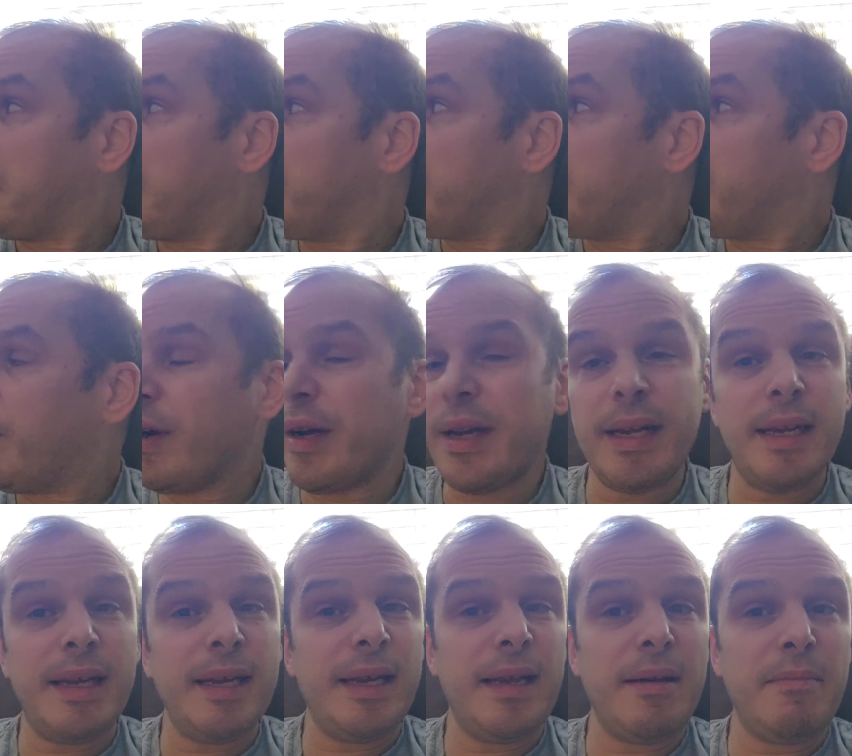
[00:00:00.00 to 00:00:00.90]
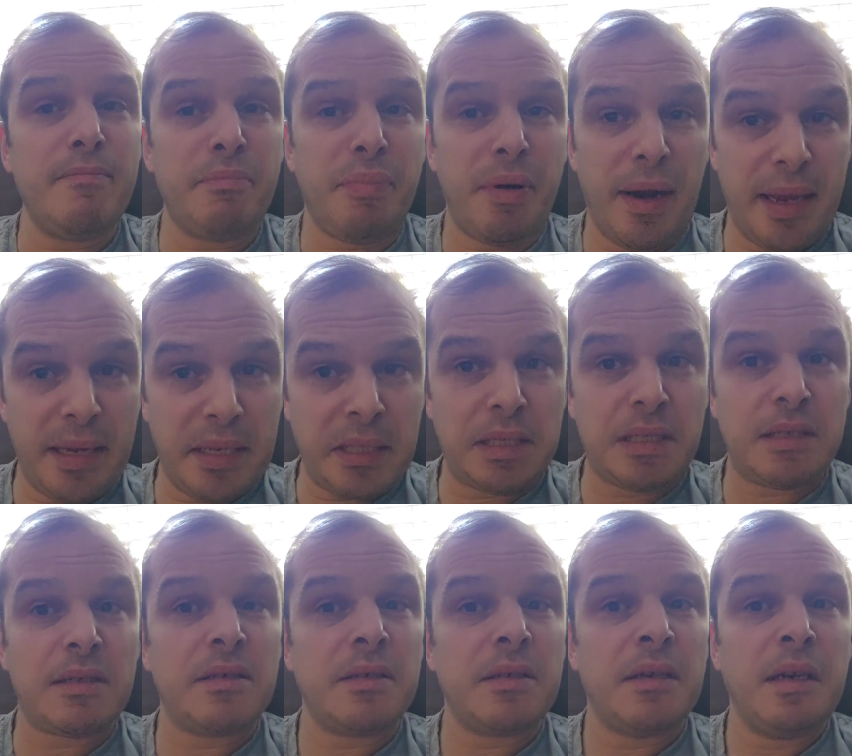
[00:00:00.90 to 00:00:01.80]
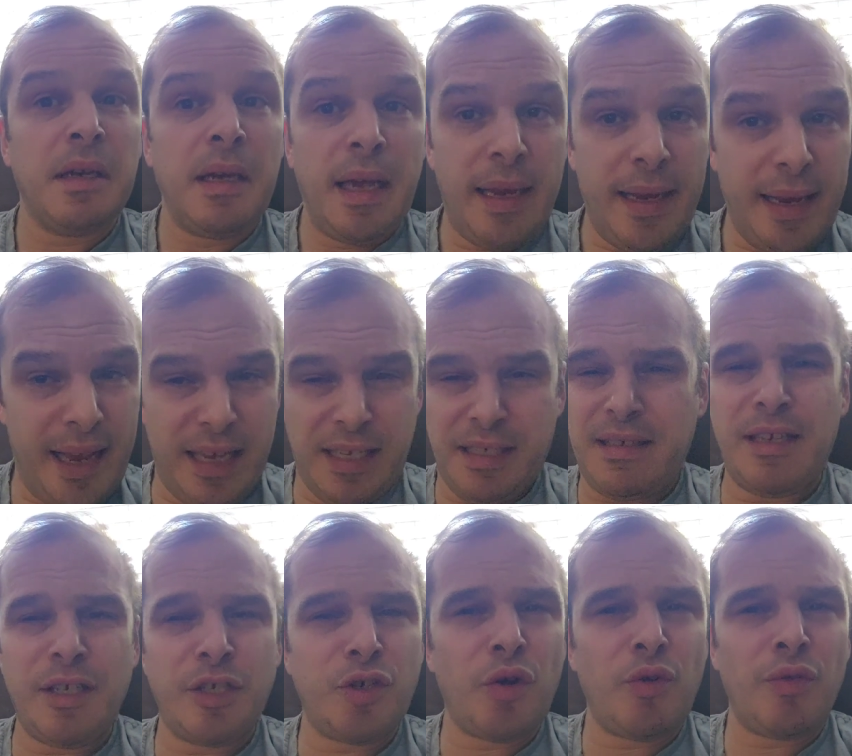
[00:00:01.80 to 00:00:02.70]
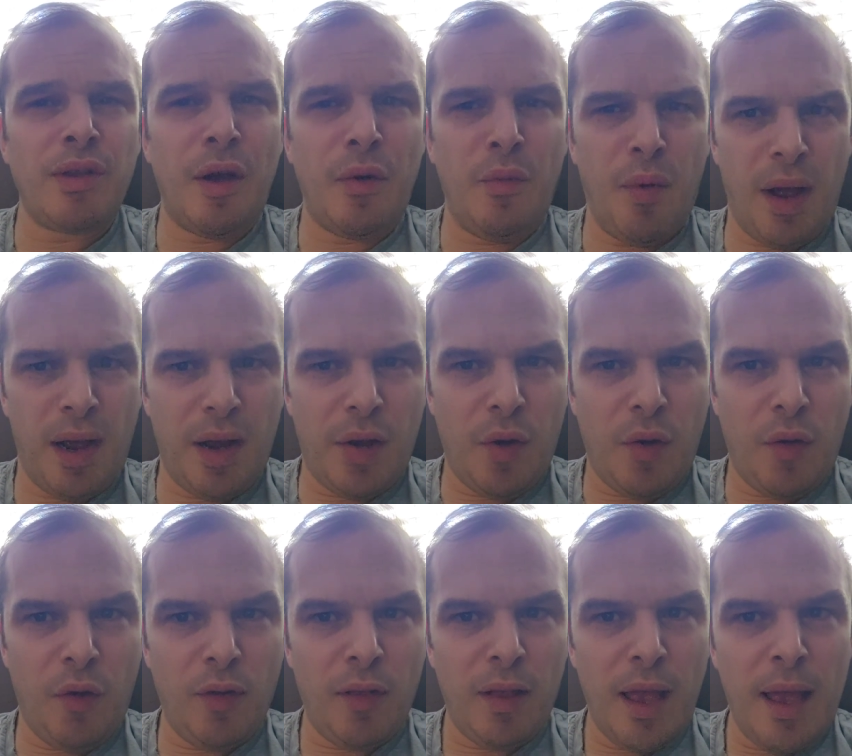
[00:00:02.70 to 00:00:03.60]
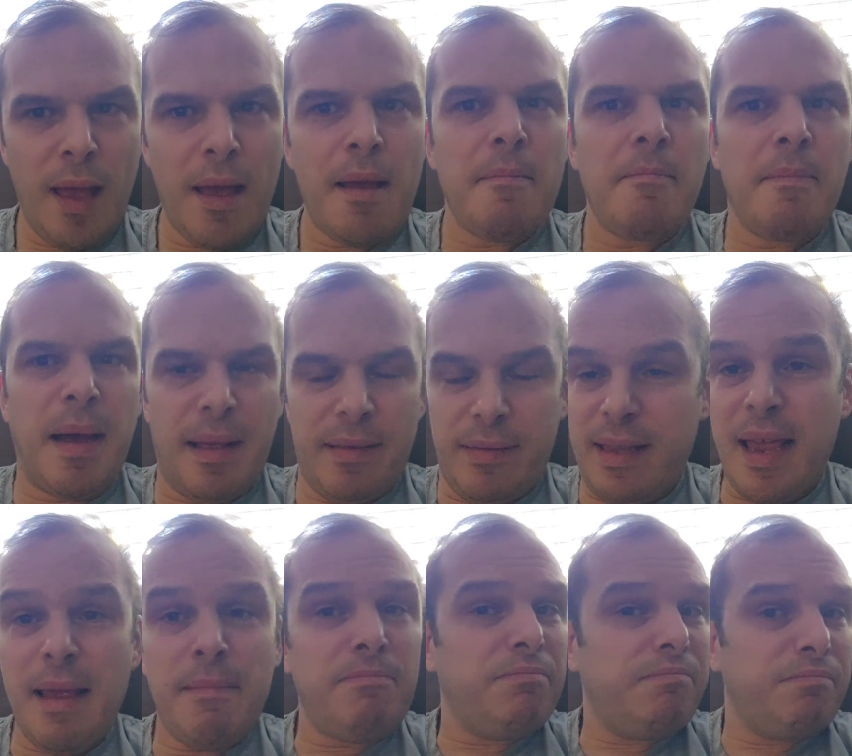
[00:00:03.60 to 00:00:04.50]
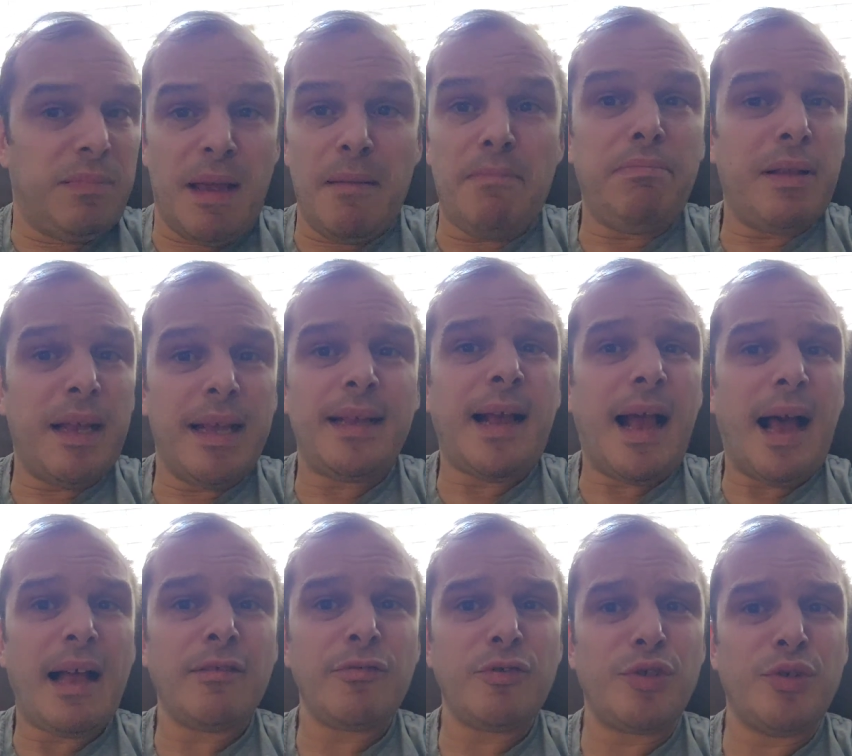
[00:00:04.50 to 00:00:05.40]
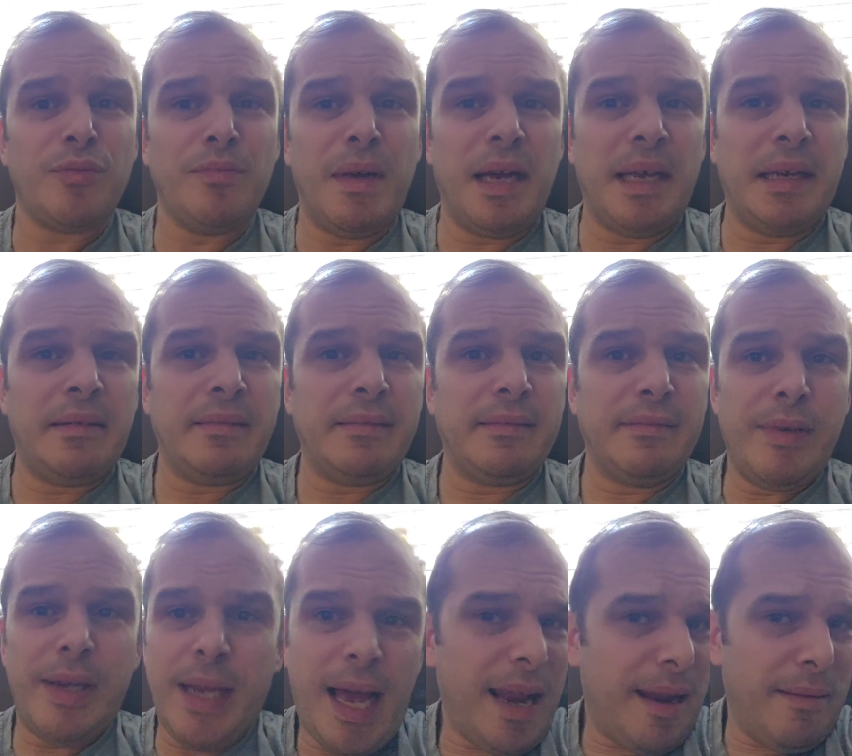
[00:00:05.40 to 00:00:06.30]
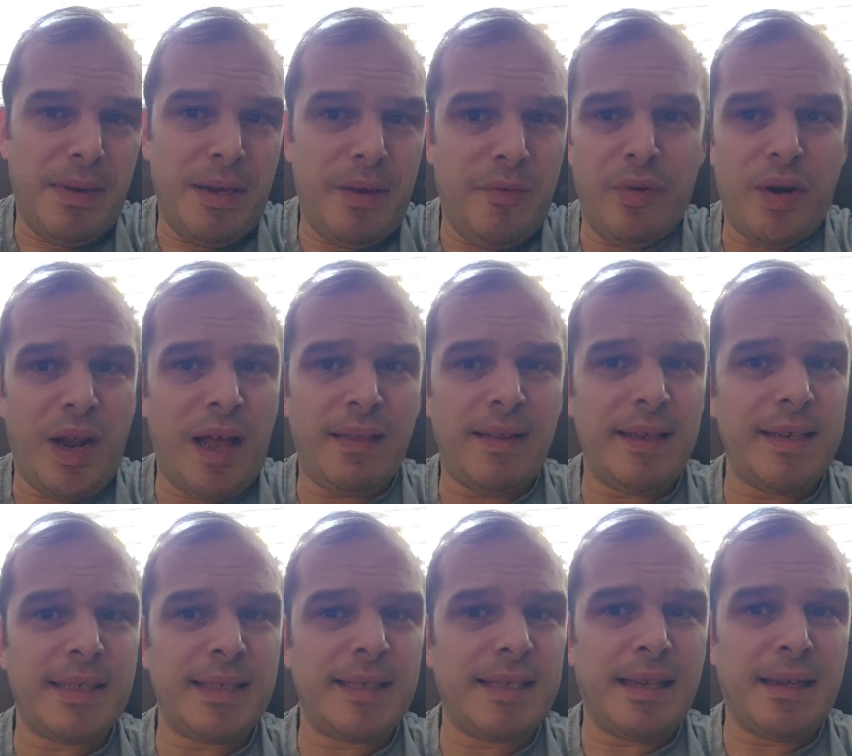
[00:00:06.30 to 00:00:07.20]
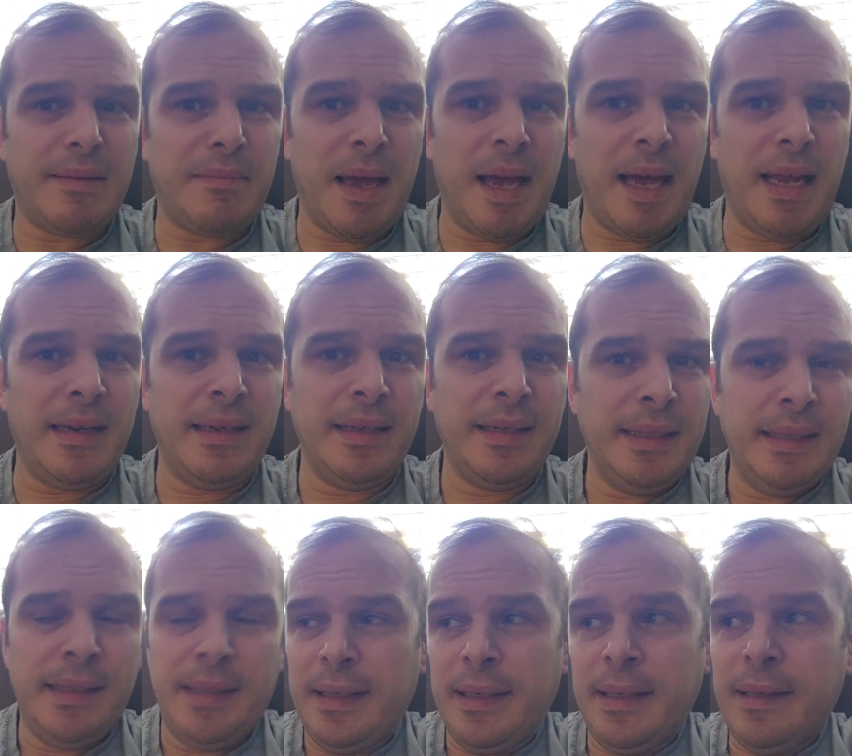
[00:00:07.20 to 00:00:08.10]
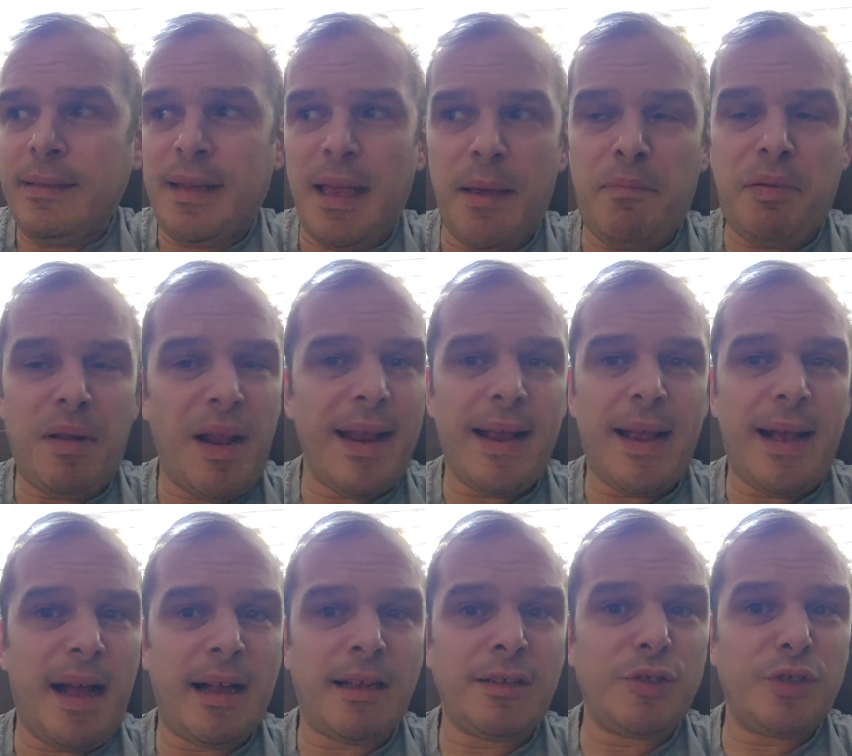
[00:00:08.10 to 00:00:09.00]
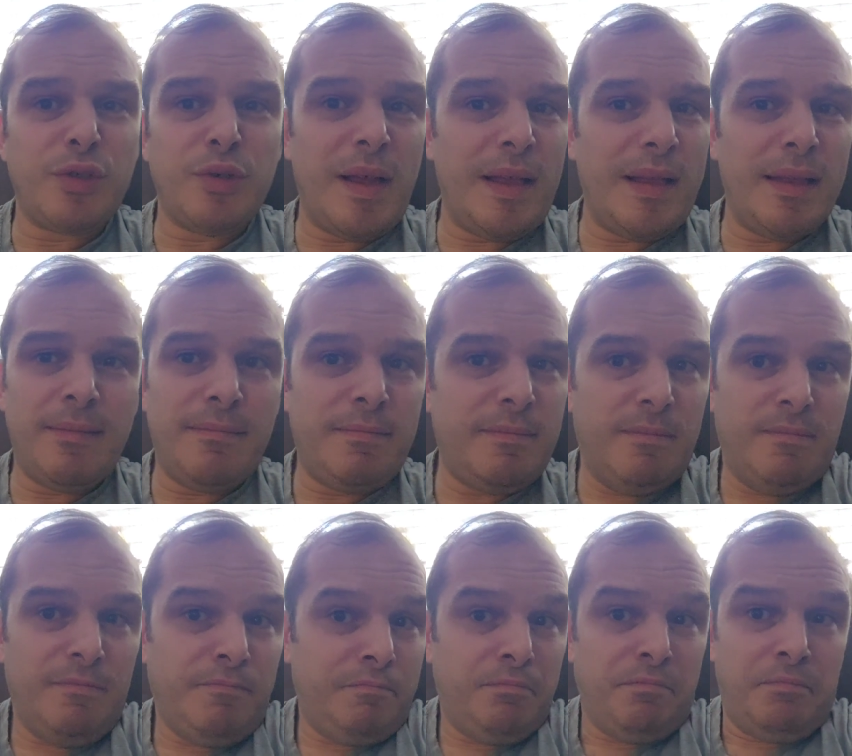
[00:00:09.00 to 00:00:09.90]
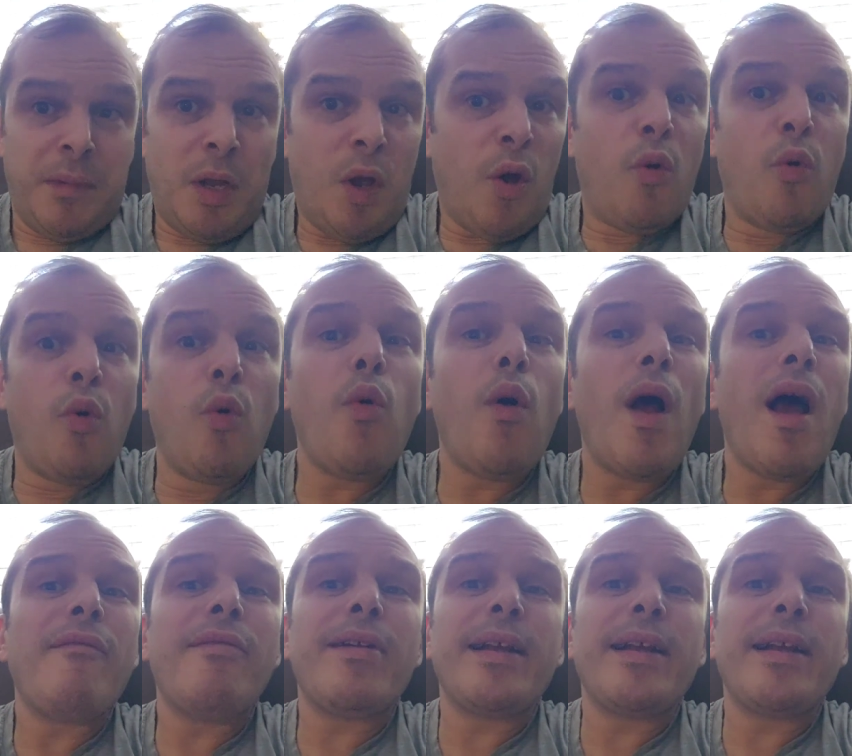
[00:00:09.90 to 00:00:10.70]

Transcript: pretty impressed. Yes, they scored that one goal, but they played Calcio, man. We gotta be realistic, man. They played Calcio, and whoever